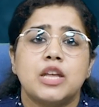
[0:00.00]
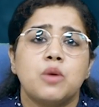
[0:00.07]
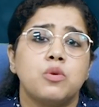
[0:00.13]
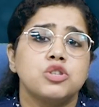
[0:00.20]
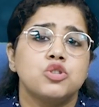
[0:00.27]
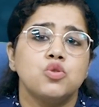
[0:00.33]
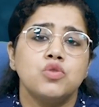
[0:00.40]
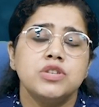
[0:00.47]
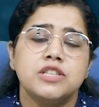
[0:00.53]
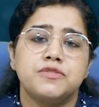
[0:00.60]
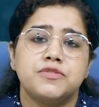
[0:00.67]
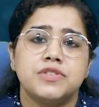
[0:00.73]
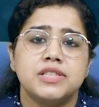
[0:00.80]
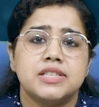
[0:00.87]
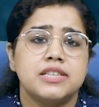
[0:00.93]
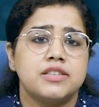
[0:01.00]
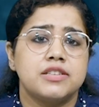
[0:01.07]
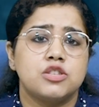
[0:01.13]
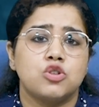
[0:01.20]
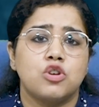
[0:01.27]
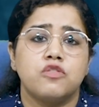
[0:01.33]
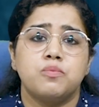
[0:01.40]
There was no difference in
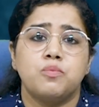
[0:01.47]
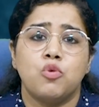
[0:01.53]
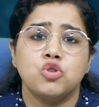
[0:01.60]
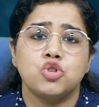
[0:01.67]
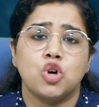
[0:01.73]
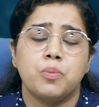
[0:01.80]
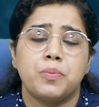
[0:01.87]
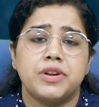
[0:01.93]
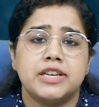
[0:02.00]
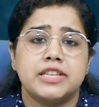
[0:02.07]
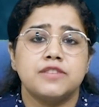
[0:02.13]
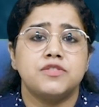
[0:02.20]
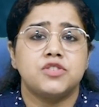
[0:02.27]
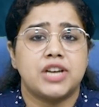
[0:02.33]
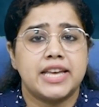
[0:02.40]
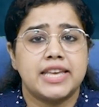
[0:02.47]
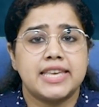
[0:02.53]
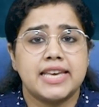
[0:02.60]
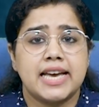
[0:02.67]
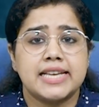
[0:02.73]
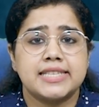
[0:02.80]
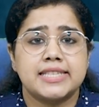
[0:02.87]
risk of post-operative
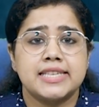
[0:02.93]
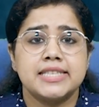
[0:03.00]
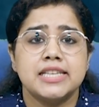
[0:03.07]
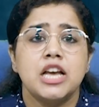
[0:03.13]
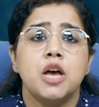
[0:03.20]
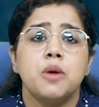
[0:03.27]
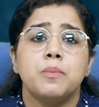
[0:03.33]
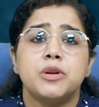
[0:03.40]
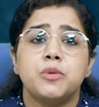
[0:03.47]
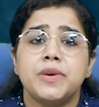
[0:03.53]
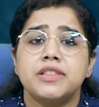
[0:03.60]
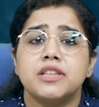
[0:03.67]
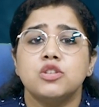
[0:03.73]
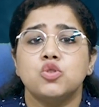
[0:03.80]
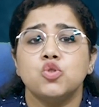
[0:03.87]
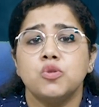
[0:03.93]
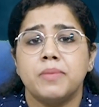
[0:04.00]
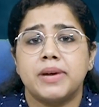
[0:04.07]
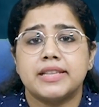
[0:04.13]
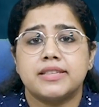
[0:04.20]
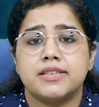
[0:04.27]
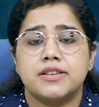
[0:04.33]
tracheasis between the two
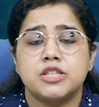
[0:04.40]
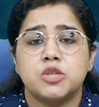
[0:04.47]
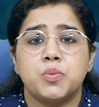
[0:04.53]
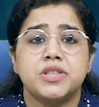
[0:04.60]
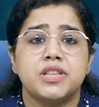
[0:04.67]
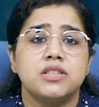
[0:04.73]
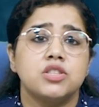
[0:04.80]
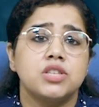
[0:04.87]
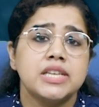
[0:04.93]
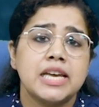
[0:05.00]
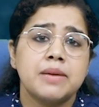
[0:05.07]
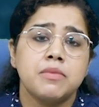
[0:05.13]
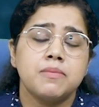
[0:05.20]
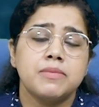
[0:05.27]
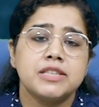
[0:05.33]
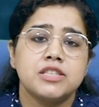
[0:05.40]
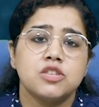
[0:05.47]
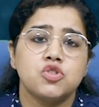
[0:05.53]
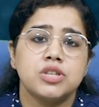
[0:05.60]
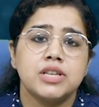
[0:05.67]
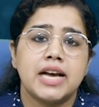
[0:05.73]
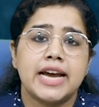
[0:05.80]
methods with the three millimeters
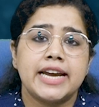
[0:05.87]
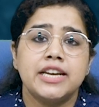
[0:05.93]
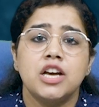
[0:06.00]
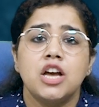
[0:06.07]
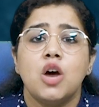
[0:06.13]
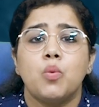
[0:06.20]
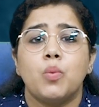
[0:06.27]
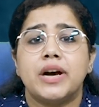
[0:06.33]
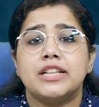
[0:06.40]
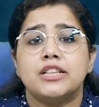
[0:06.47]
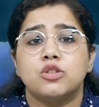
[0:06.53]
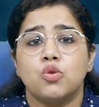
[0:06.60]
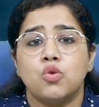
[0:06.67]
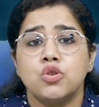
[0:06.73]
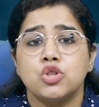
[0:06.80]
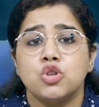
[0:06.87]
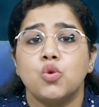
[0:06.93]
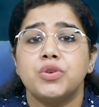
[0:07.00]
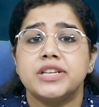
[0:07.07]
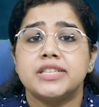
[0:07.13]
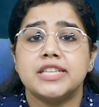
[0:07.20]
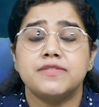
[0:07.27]
incision height, while those
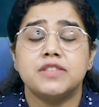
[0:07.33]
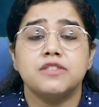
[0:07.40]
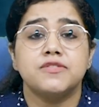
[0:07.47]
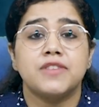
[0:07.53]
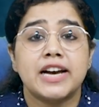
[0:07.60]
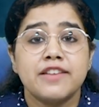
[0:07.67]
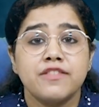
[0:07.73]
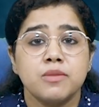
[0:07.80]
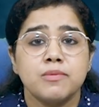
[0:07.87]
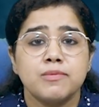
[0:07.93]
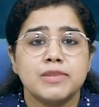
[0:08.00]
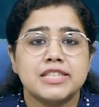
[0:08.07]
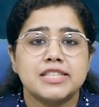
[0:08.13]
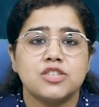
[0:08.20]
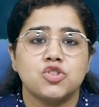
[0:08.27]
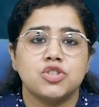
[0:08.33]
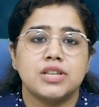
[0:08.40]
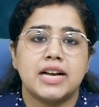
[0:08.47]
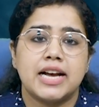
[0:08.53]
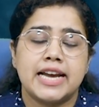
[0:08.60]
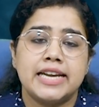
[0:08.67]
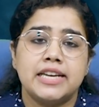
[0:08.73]
who received the five millimeters incision
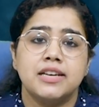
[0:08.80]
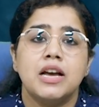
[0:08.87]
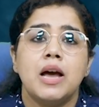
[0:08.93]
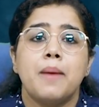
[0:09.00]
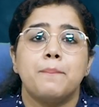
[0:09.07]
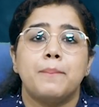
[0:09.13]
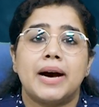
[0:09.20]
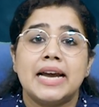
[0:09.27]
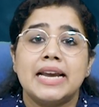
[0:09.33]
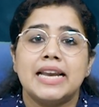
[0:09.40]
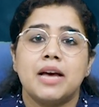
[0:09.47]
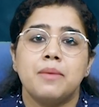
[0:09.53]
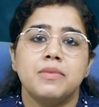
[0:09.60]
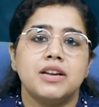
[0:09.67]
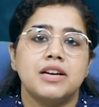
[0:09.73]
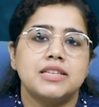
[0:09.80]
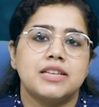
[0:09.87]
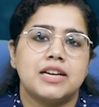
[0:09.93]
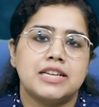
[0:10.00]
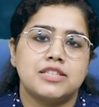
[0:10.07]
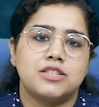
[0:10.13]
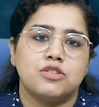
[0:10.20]
height bilamellar
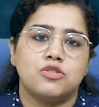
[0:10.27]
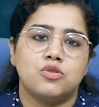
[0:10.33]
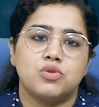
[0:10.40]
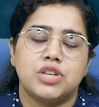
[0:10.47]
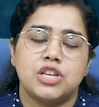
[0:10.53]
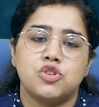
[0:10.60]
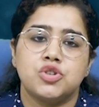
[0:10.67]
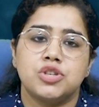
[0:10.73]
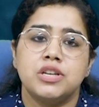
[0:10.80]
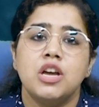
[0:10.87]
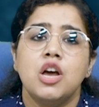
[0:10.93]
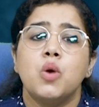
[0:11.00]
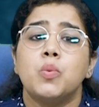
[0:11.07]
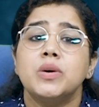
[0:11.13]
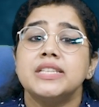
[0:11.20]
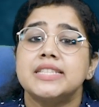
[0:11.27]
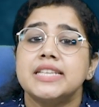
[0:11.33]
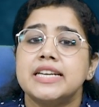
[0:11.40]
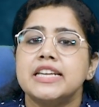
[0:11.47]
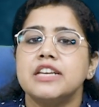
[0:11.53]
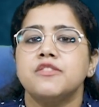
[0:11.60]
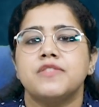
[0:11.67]
tarsal rotation were
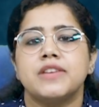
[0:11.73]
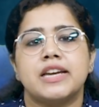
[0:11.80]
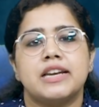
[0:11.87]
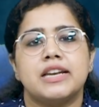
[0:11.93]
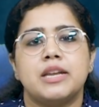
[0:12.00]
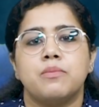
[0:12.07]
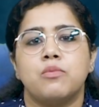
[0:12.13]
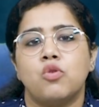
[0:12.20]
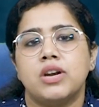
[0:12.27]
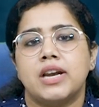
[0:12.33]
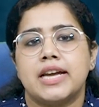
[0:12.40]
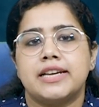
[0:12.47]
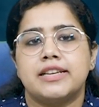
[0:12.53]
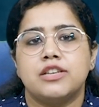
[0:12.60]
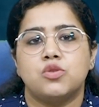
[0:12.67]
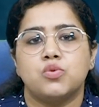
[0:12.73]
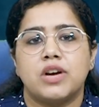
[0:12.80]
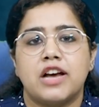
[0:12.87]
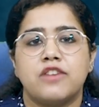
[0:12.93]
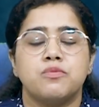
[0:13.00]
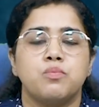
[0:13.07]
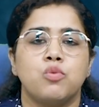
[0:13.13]
significantly more likely to
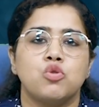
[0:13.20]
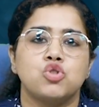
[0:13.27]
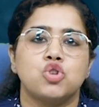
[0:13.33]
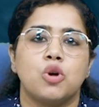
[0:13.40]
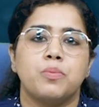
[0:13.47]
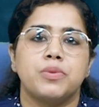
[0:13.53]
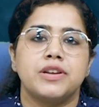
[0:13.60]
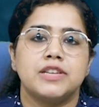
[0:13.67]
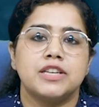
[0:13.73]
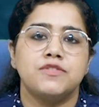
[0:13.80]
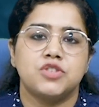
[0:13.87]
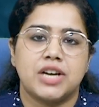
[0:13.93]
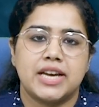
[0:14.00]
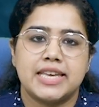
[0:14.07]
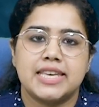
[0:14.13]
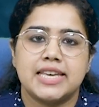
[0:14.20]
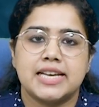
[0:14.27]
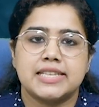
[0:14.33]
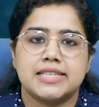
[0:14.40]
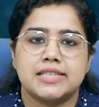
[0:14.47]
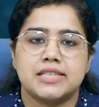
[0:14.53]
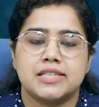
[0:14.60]
have post-operative
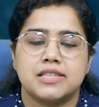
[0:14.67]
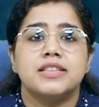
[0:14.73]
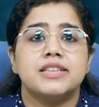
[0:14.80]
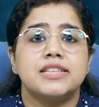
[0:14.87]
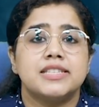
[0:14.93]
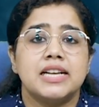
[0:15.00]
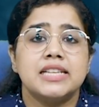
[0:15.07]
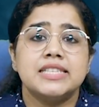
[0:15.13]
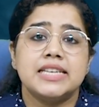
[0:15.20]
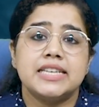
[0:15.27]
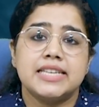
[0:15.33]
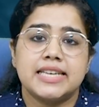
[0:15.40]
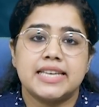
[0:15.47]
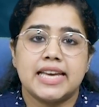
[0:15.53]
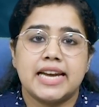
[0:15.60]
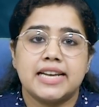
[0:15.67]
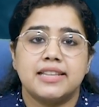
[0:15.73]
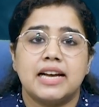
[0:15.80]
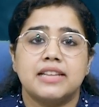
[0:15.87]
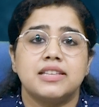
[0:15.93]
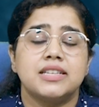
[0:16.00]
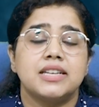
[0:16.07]
tracheasis. The results indicate
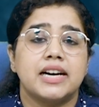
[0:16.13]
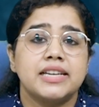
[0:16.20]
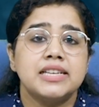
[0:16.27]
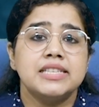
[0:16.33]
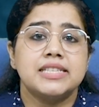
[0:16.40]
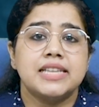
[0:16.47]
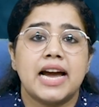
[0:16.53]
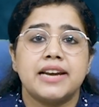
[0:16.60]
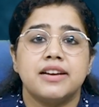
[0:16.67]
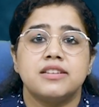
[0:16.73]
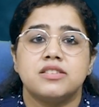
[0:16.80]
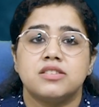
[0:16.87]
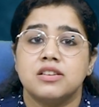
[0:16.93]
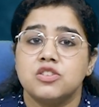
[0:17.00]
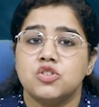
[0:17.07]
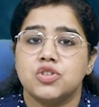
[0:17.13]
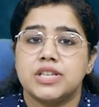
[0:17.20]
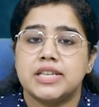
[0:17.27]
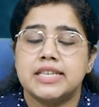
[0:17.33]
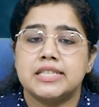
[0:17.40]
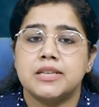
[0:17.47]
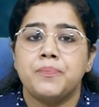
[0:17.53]
that the current standard
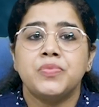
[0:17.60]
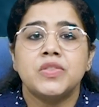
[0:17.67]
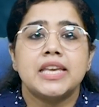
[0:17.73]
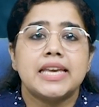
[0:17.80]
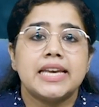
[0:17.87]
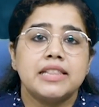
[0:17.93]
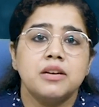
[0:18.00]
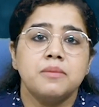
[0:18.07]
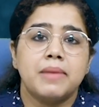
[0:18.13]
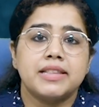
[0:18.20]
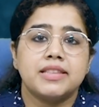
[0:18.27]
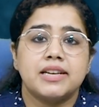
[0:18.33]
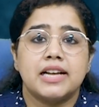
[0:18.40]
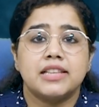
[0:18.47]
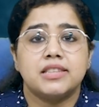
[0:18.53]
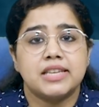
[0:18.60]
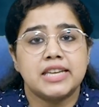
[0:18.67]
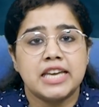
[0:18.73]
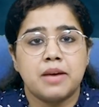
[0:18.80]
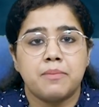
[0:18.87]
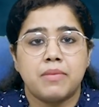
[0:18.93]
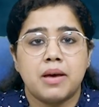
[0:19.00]
surgeries, either method at
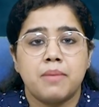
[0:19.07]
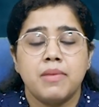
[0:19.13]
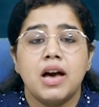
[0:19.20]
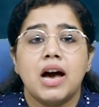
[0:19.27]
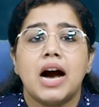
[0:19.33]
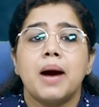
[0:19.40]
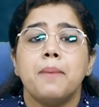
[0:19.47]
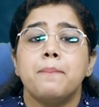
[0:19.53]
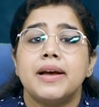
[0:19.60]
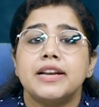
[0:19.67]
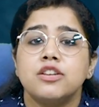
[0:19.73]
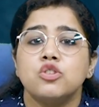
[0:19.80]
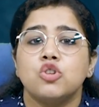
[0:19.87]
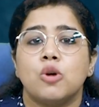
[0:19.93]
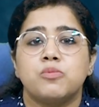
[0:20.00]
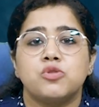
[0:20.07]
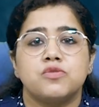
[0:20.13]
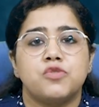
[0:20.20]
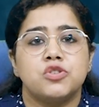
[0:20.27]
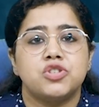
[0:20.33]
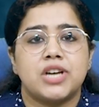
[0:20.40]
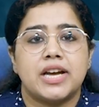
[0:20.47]
three millimeters, are a better option
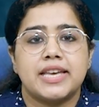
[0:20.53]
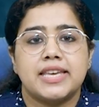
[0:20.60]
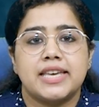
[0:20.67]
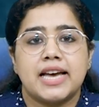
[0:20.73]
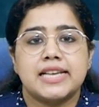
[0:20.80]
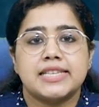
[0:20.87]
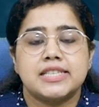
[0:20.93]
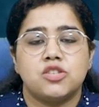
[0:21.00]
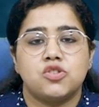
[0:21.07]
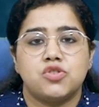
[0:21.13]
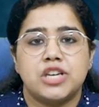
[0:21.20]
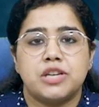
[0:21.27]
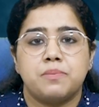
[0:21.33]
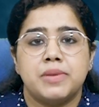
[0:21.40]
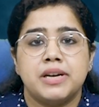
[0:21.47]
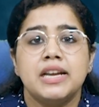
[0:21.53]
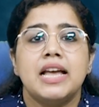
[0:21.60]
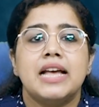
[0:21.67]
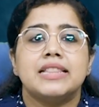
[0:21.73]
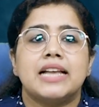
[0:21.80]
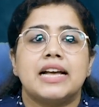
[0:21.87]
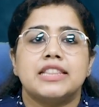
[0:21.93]
for tracheasis treatment
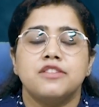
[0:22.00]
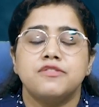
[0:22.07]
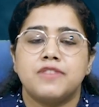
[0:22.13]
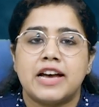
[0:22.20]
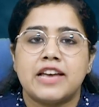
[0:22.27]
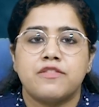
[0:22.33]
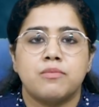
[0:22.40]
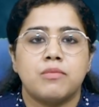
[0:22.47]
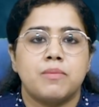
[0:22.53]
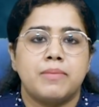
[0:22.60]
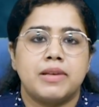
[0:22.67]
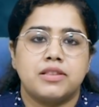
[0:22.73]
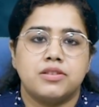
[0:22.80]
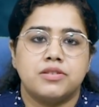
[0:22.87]
than the five millimeters